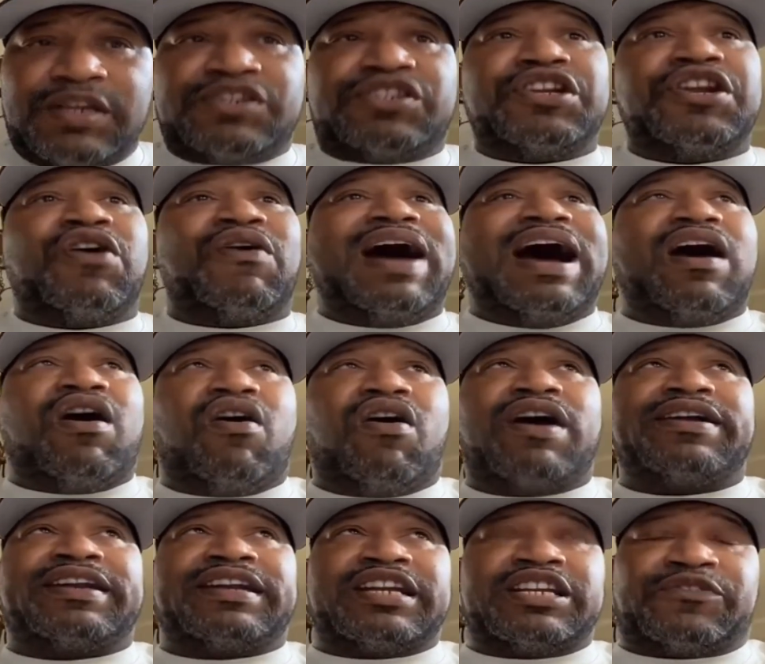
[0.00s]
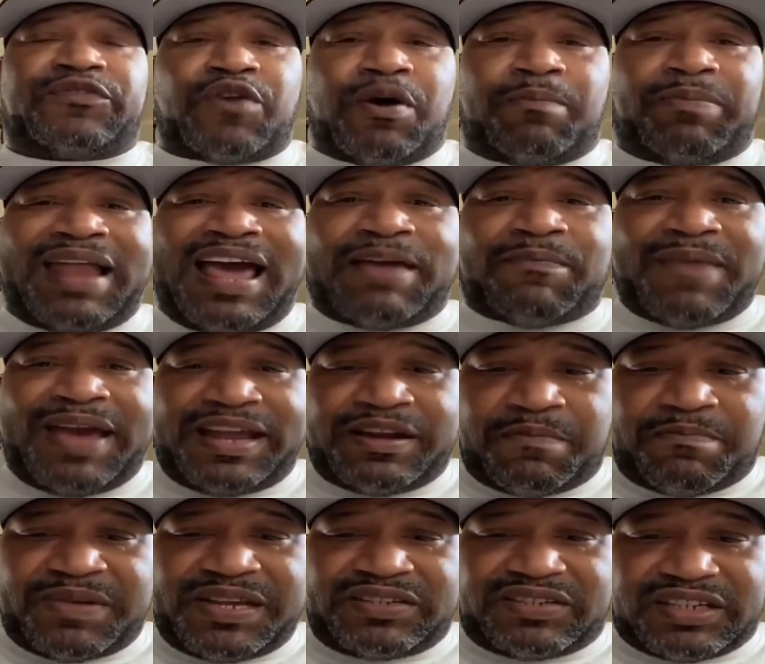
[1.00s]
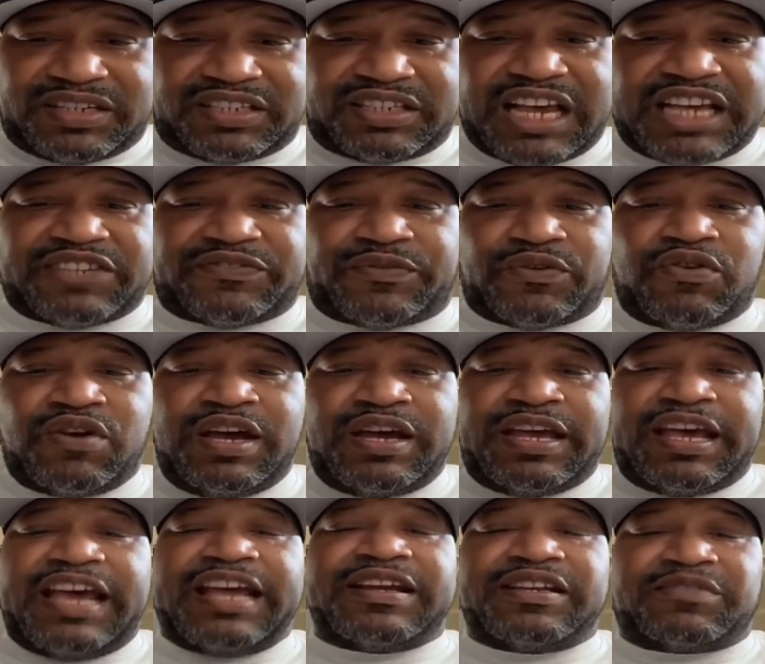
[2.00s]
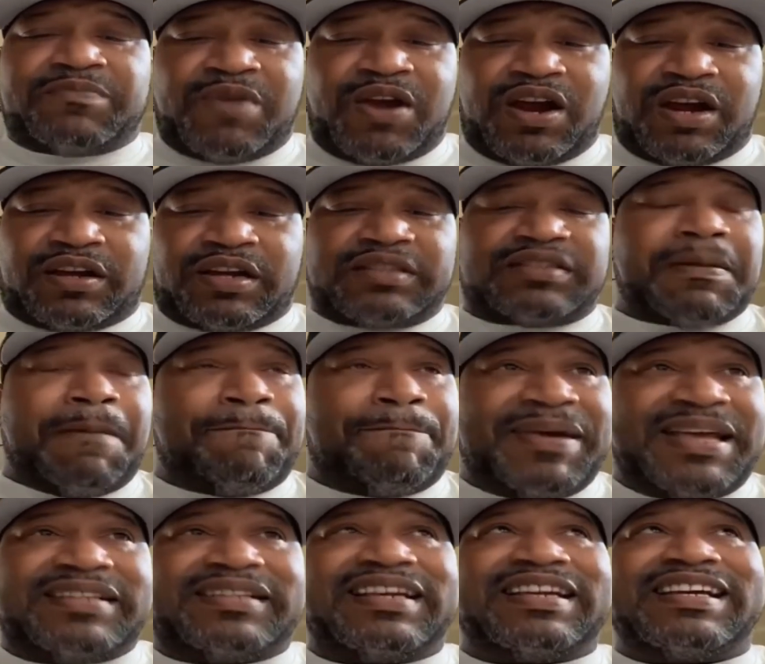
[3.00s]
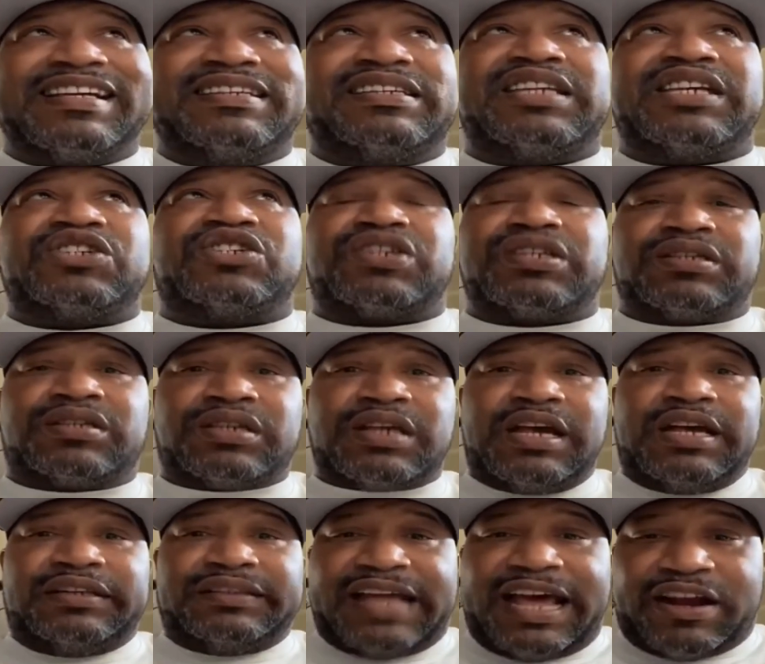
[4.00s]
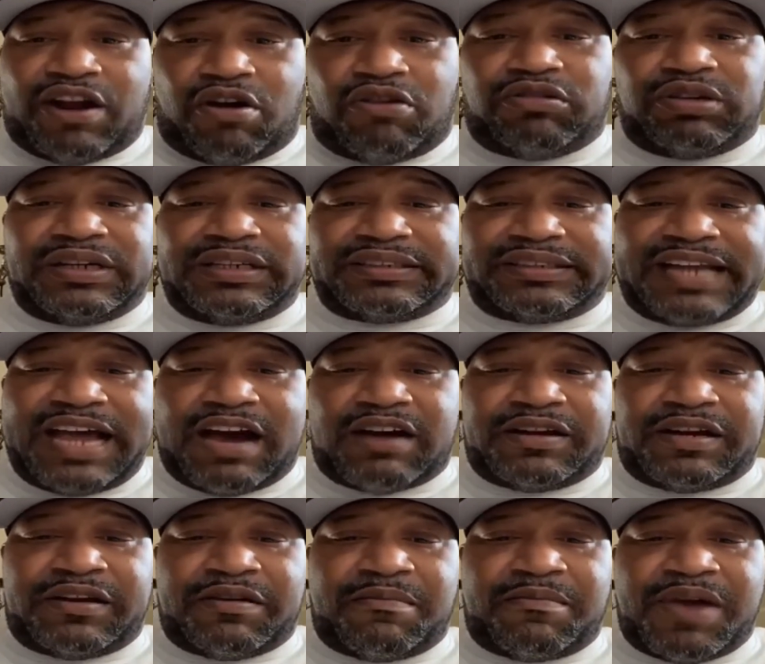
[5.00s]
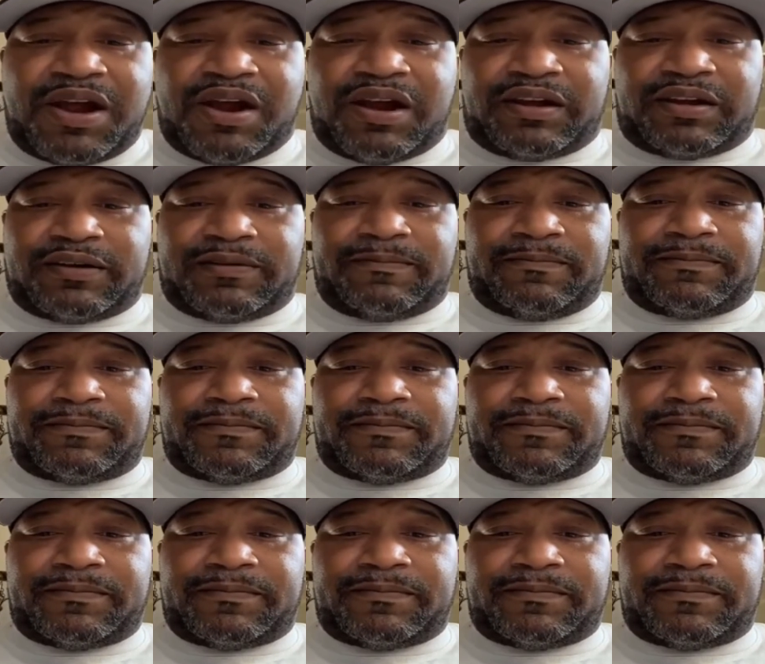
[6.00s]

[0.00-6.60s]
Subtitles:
She know how hard it is for a black man to be successful in this America, to beat the conditions that hold us down in America.